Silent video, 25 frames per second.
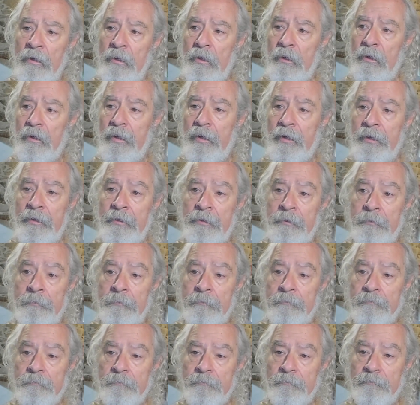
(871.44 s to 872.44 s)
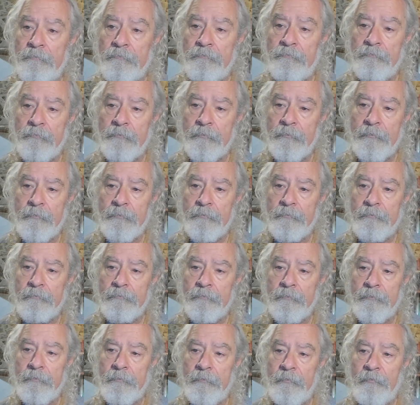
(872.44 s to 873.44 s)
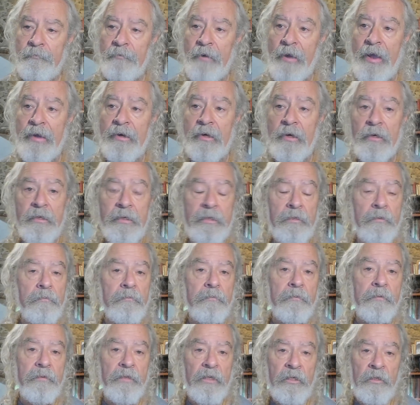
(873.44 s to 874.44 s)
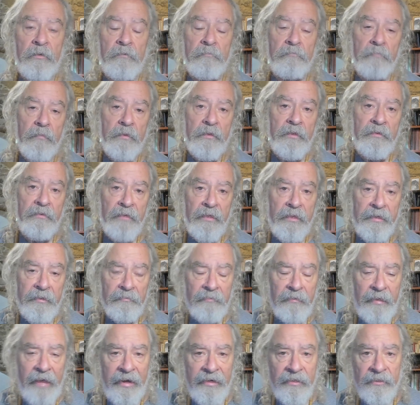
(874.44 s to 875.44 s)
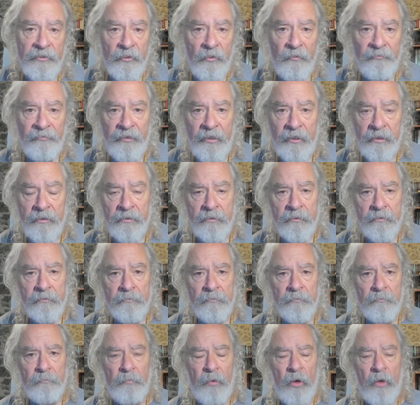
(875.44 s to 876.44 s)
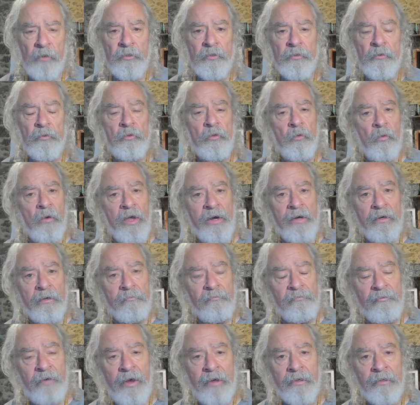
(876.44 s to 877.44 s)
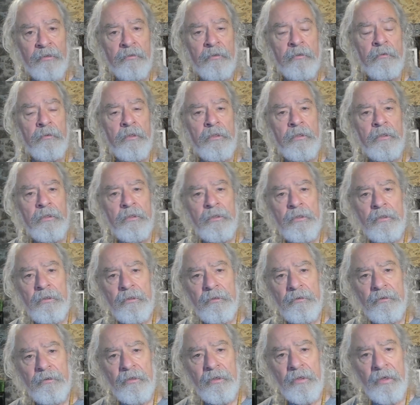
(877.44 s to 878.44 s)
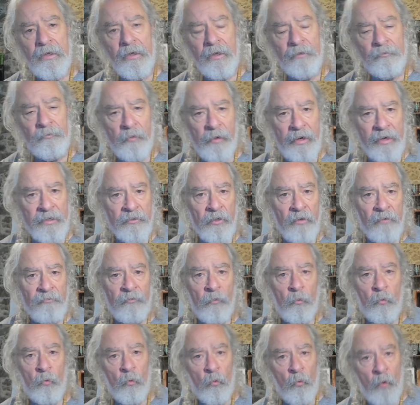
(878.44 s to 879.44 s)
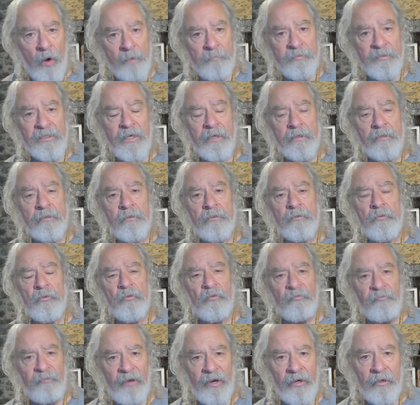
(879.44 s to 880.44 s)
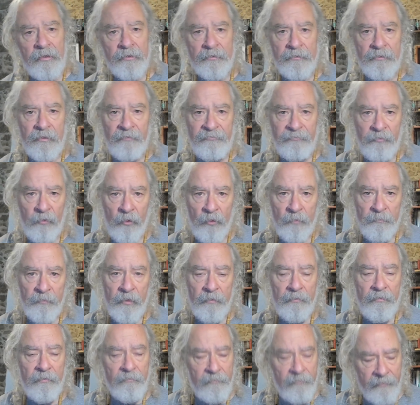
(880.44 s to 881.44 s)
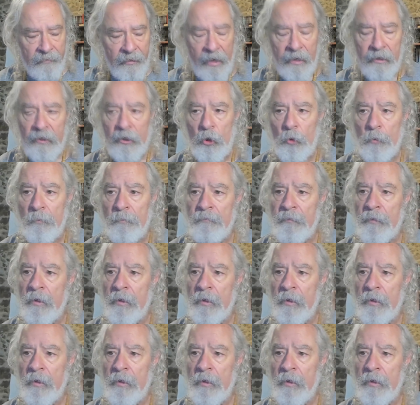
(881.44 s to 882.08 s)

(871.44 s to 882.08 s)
And finally, in the text of this post, you can find the address of our website to fill in the form. Thank you.